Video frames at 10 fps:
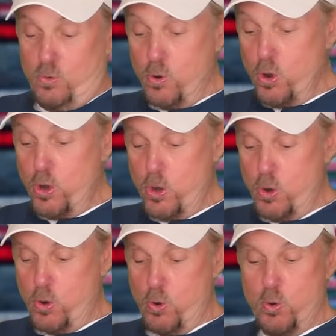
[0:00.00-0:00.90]

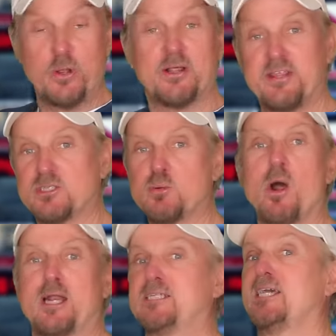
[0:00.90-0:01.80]
Woo! This
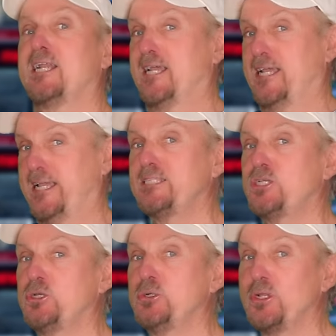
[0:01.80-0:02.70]
one is going to
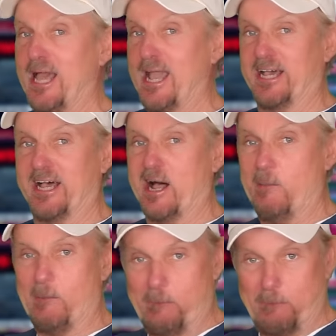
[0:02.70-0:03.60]
hit you like a
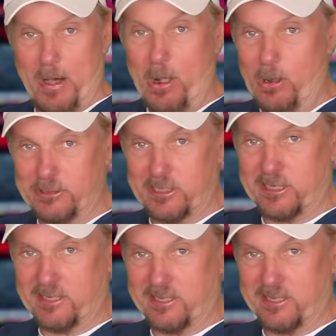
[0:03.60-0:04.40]
bolt